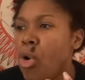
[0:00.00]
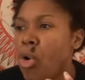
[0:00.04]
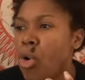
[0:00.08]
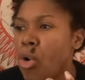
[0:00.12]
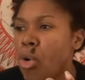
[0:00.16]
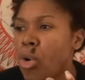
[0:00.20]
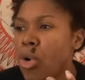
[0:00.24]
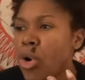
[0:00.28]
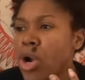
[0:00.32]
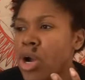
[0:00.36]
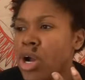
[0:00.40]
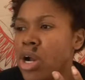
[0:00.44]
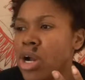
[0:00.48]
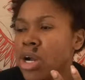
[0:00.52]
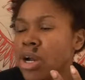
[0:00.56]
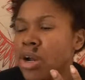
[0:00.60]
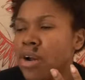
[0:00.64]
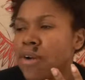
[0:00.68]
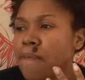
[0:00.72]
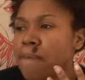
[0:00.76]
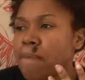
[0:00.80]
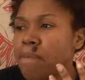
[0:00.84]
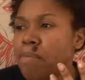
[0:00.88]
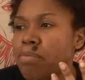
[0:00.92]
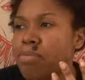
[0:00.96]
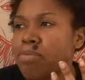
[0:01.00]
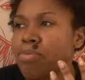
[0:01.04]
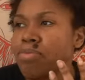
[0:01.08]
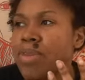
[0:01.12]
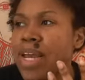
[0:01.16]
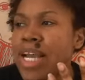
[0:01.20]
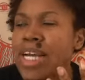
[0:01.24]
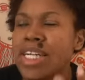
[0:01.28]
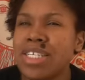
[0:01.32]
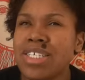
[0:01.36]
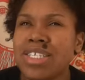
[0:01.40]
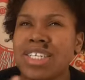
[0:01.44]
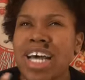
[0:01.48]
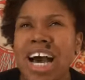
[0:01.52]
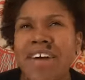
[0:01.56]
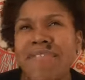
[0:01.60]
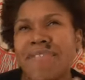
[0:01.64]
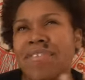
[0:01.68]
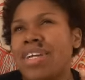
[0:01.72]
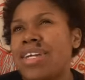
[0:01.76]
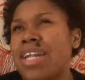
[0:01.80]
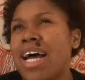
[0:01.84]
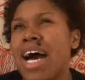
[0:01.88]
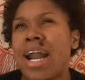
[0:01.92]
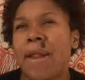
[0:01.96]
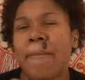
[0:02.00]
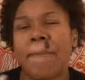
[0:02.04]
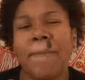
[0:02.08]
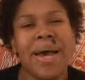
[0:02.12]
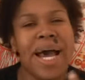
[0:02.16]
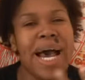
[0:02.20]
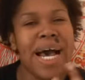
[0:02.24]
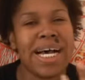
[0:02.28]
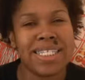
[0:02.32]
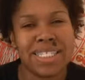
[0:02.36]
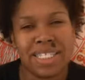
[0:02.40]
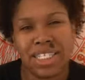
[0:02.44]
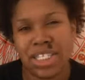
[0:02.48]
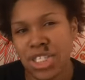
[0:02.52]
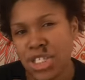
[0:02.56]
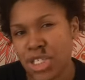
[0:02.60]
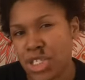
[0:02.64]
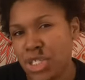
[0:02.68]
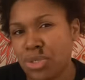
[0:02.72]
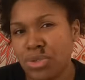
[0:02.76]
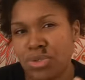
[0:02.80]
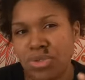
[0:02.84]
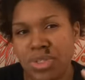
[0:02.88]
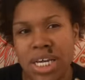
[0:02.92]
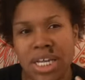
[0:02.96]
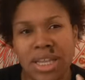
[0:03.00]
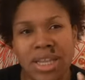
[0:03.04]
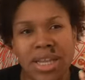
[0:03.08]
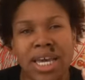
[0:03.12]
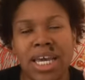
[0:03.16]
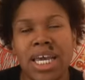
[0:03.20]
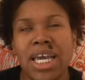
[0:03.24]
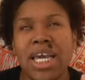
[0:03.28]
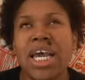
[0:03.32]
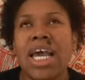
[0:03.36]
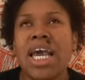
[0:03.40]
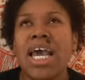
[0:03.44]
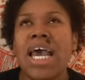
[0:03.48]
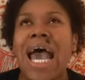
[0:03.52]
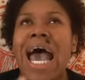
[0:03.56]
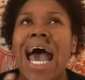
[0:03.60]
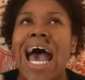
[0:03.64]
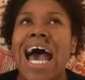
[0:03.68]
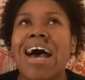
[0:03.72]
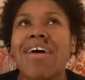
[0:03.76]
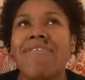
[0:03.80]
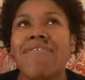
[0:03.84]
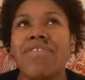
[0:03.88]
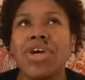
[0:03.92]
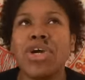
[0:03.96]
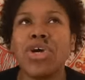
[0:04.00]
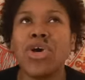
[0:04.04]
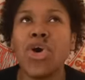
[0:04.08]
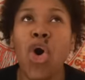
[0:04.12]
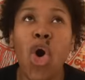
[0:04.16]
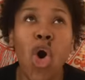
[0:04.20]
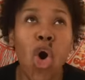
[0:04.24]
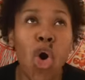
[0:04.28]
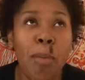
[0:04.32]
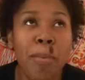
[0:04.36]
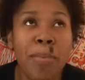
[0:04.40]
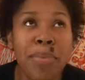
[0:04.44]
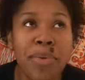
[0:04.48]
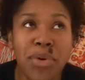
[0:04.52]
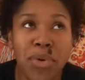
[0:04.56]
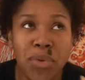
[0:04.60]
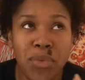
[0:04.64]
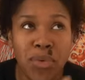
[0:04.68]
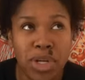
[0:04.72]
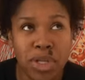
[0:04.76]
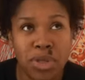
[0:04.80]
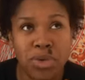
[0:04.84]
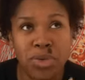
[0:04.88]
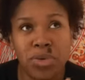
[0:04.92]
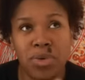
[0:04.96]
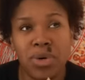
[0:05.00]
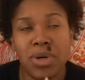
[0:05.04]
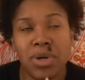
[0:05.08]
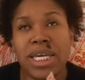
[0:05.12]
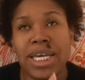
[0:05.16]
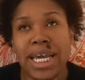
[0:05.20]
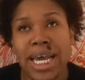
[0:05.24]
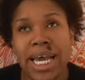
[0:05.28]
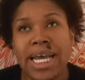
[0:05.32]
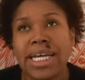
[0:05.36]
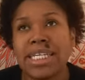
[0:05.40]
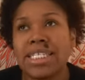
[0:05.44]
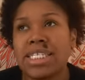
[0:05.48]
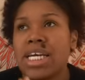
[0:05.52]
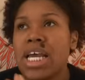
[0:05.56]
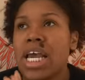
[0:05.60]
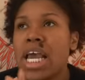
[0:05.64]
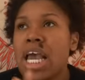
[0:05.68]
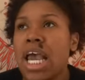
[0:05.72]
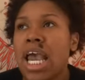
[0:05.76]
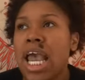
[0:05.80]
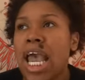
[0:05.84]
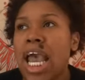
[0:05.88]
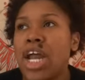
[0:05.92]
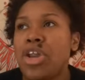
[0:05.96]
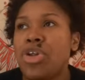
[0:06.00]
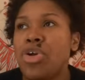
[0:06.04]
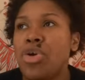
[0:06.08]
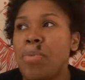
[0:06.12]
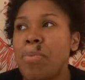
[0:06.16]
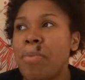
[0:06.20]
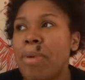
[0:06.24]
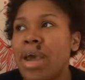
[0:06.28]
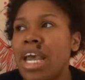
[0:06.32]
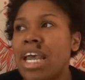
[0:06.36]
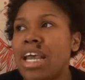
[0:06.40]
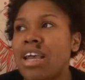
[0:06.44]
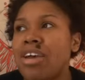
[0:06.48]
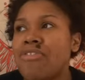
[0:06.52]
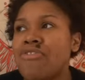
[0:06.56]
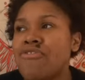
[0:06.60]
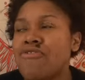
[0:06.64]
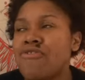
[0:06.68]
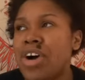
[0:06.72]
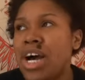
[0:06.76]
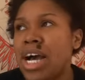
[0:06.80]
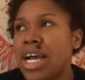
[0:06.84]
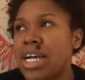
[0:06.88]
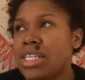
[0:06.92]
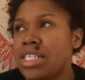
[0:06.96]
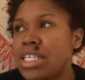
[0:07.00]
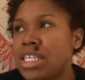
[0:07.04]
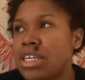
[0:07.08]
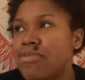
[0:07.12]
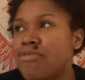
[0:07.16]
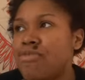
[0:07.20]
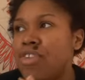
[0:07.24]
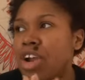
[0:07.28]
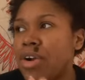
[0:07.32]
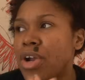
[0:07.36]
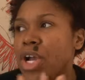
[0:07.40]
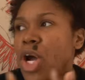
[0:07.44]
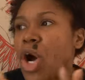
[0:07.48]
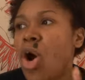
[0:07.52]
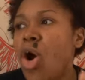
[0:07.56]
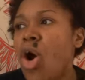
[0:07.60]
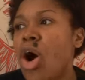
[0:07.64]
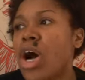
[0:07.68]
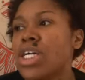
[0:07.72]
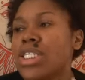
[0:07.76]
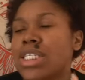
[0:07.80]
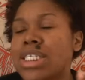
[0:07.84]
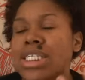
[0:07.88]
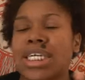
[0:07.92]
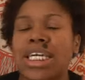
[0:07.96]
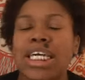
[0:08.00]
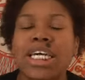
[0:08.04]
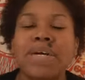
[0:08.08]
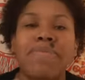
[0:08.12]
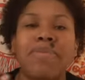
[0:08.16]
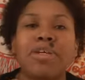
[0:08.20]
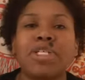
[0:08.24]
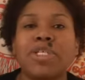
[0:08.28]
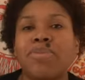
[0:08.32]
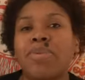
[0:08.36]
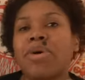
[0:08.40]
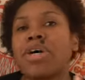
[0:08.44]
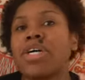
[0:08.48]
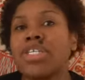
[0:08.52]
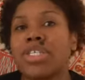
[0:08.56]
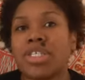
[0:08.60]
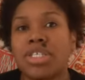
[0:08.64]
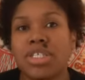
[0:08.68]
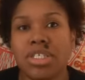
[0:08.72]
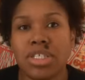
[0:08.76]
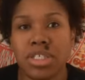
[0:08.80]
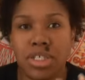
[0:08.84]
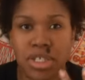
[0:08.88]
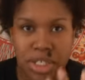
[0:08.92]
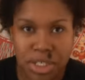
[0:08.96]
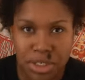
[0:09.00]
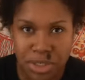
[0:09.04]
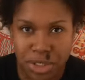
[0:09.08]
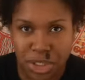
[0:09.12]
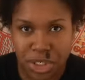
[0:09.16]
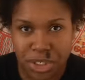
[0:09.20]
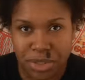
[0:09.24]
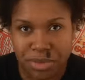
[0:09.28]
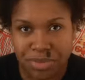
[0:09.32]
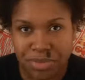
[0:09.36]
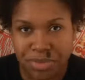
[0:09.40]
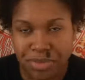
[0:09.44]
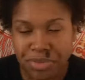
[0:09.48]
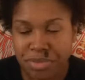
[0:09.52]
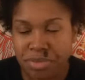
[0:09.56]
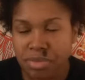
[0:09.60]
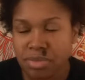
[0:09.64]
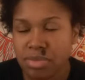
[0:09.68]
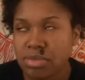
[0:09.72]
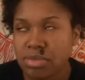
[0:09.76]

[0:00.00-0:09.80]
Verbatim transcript: or they just have a lot of past issues that they haven't coped with yet and you may find it very hard to keep this person's attention.